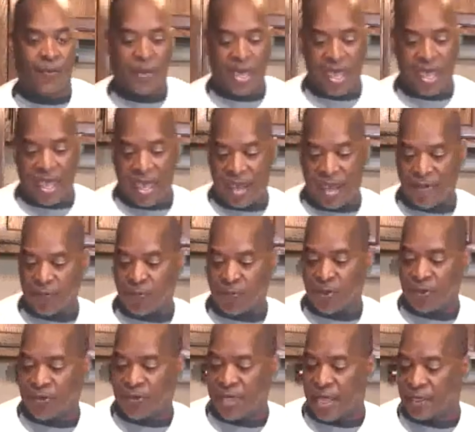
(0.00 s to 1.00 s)
and
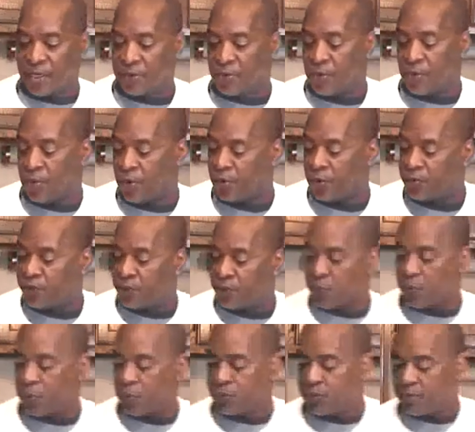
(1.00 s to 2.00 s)
what that calls
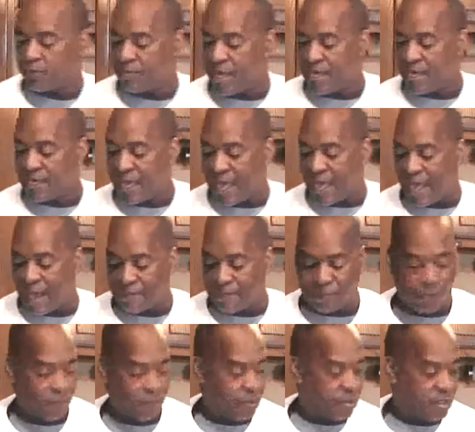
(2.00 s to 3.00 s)
for to make an
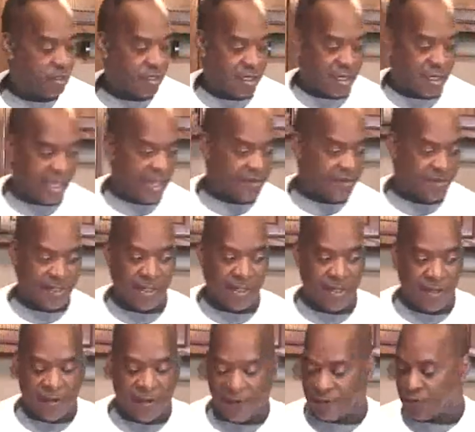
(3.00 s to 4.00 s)
apple galette,
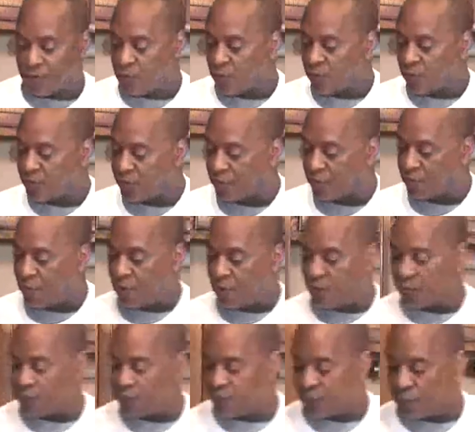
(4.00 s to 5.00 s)
of course it
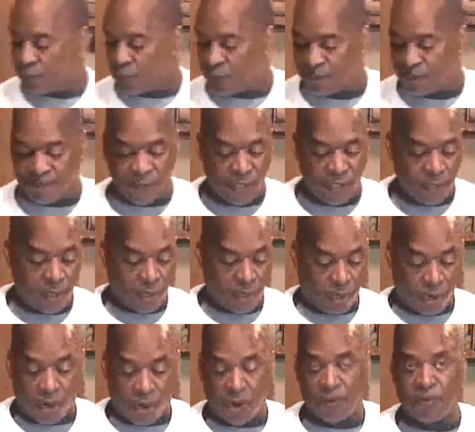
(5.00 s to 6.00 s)
calls for
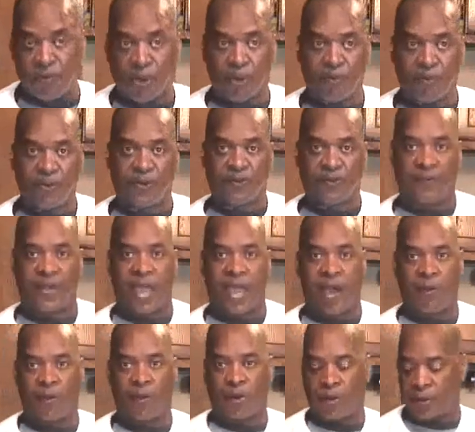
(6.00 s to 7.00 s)
all-purpose
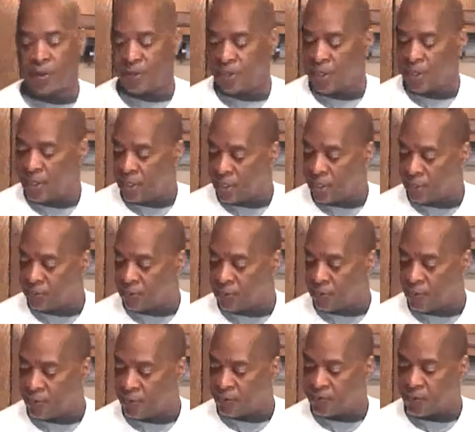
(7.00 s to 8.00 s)
flour. It
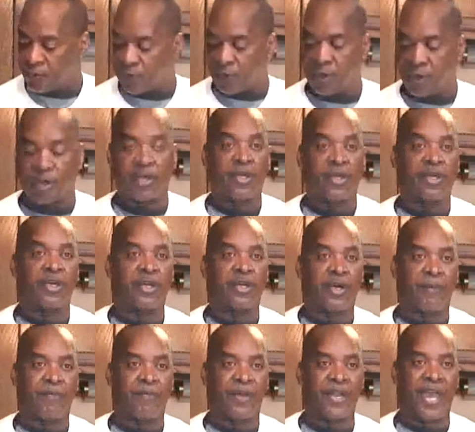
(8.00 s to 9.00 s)
calls for a
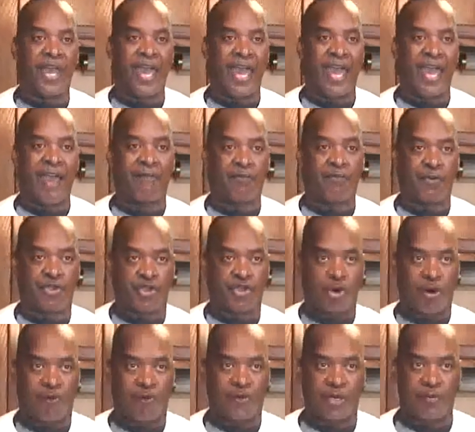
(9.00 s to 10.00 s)
cup and a half, which I
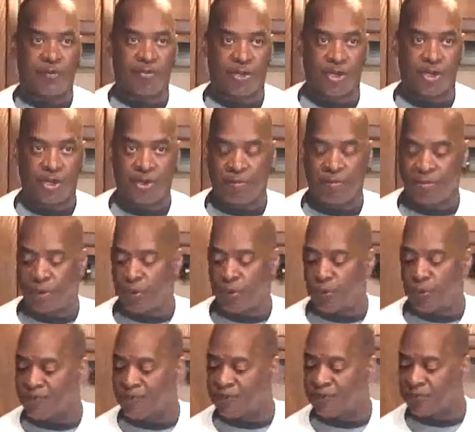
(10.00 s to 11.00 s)
already put in the
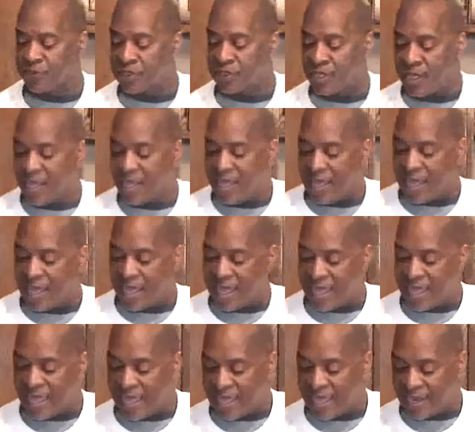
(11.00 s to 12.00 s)
bowl,
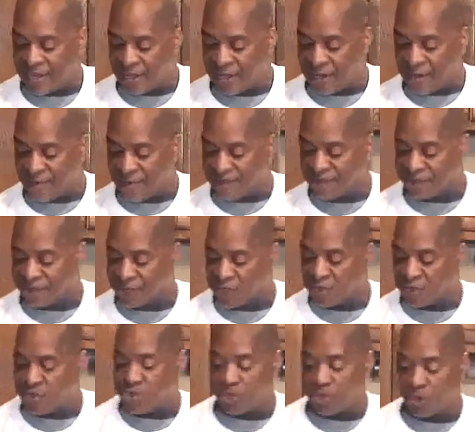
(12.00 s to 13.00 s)
and um,
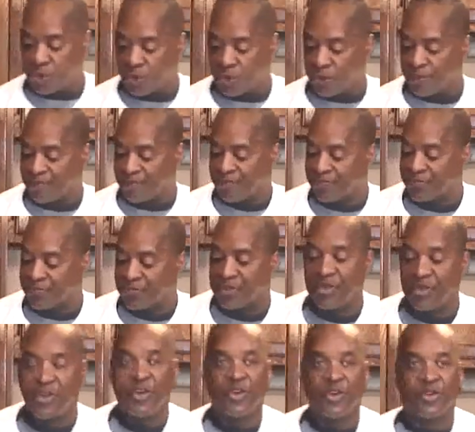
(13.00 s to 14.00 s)
sugar,
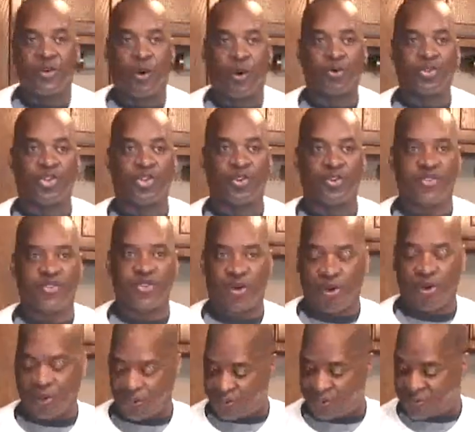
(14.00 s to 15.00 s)
kosher
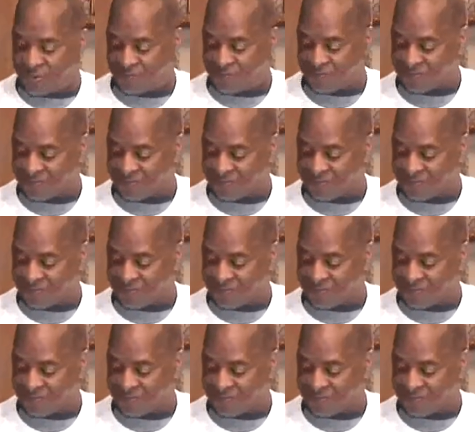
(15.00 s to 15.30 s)
salt,